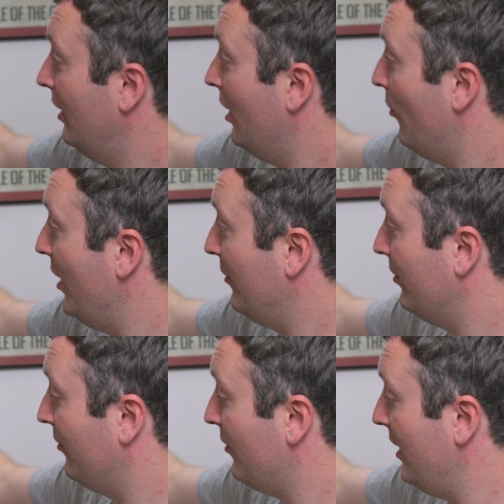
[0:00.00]
away from
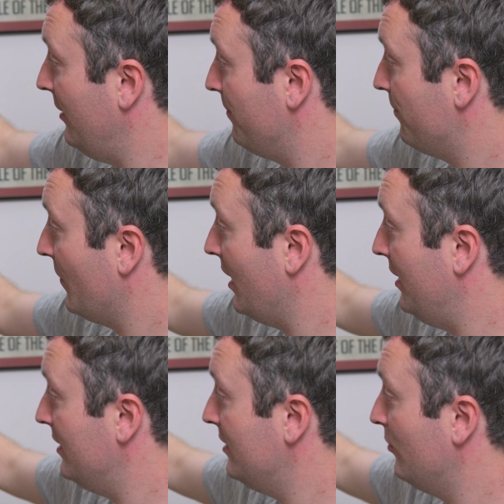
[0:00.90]
the frame.
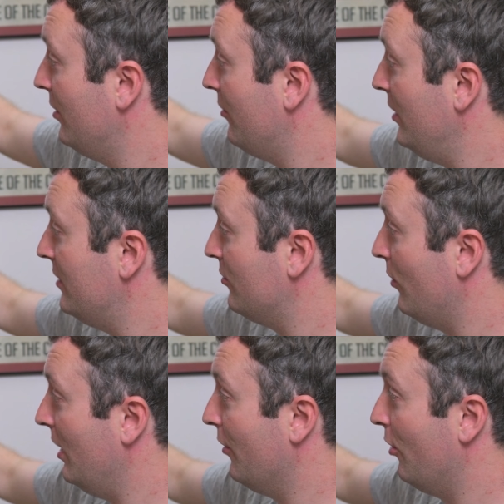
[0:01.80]
And this is one of the reasons
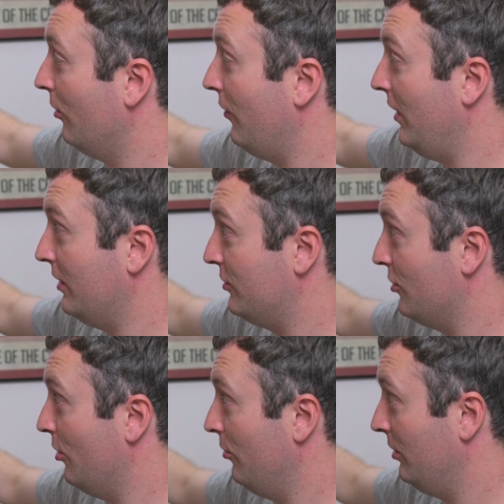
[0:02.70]
why the whole thing is
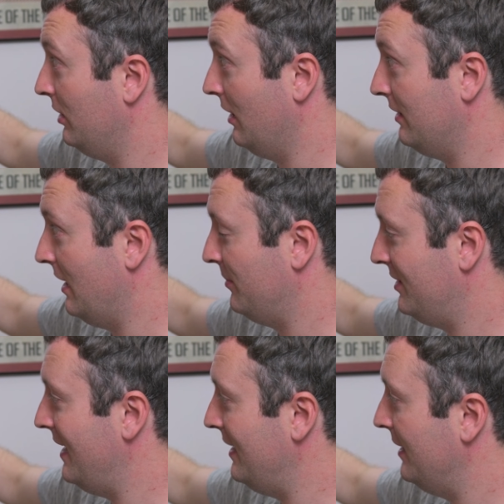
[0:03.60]
so goddamn
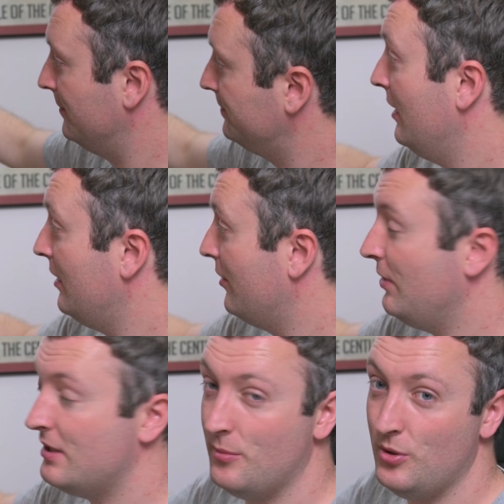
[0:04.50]
steady. Now, the
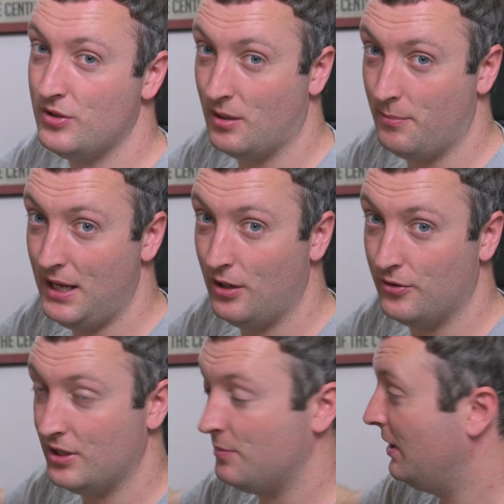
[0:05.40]
reason I'm using a
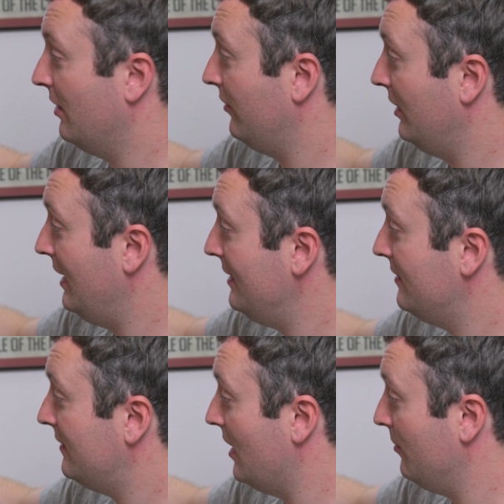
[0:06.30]
bellows is because the
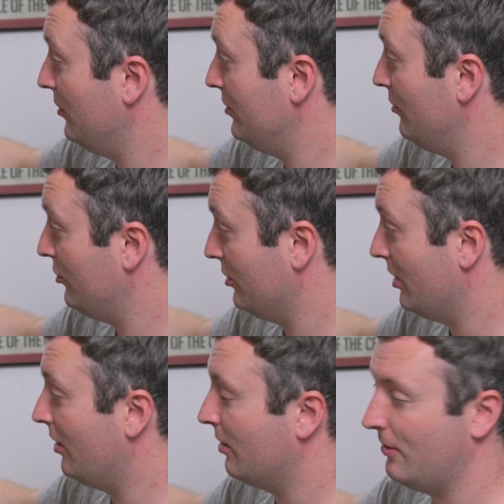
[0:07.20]
lenses that I'm using, which I'll
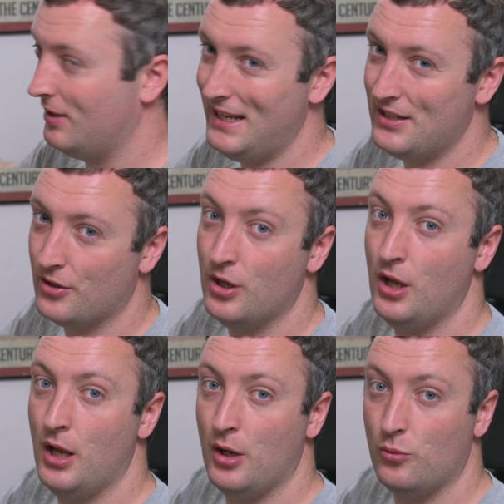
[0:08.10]
talk about later,
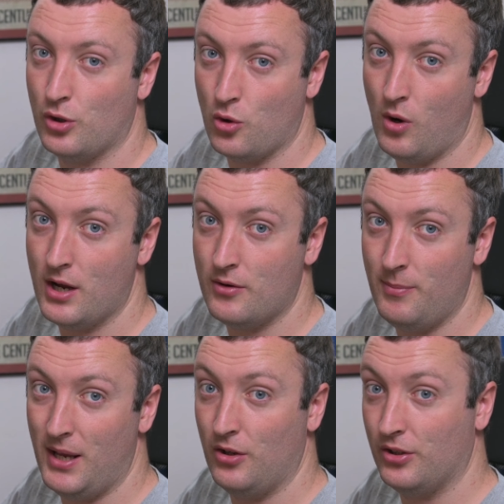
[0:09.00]
require a
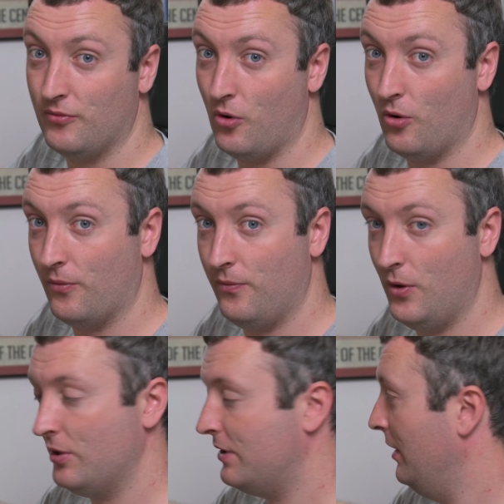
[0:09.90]
bellows for
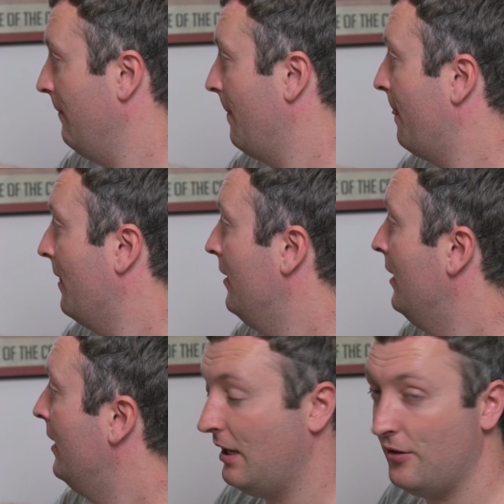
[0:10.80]
focusing.
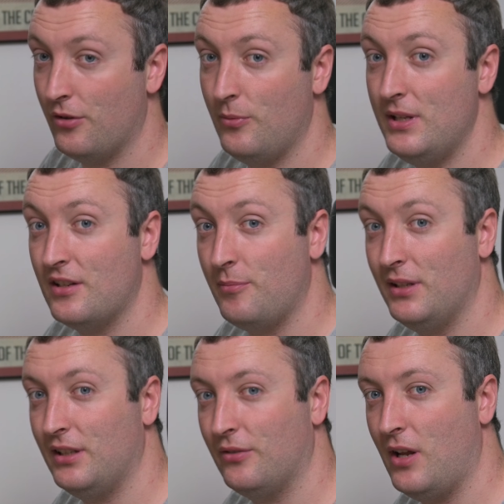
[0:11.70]
Another reason I
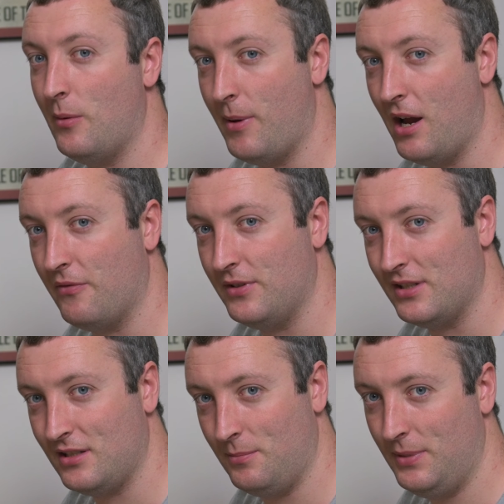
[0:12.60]
built this frame, apart from the
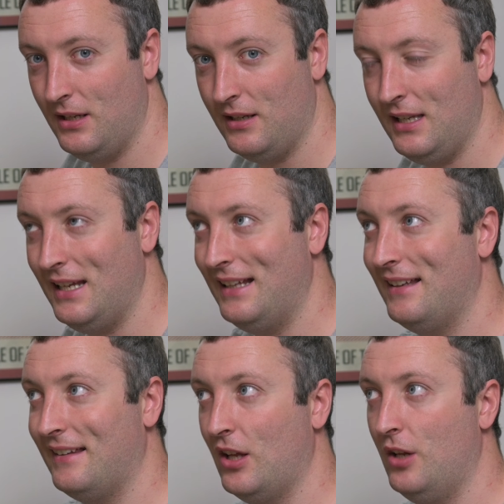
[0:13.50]
stability, is
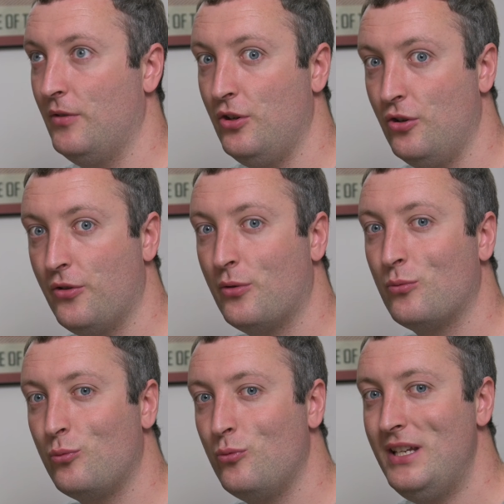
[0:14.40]
to solve another
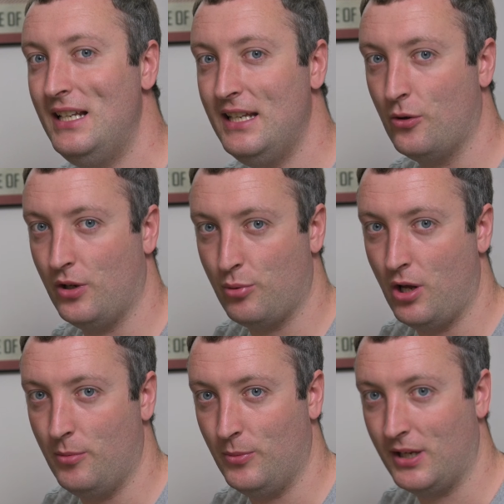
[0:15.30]
really annoying
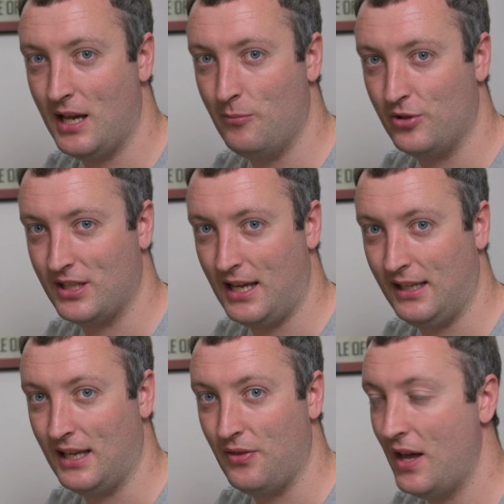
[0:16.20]
problem with camera
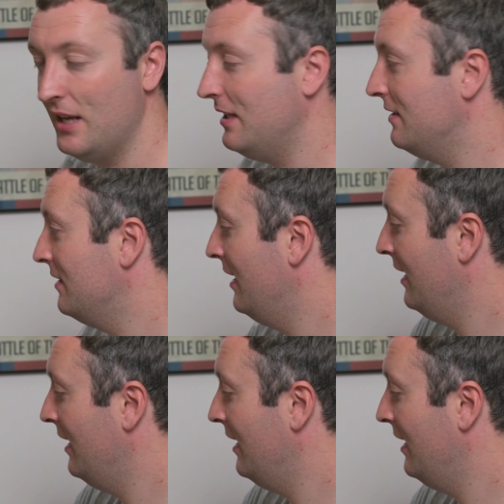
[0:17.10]
scanning, and that is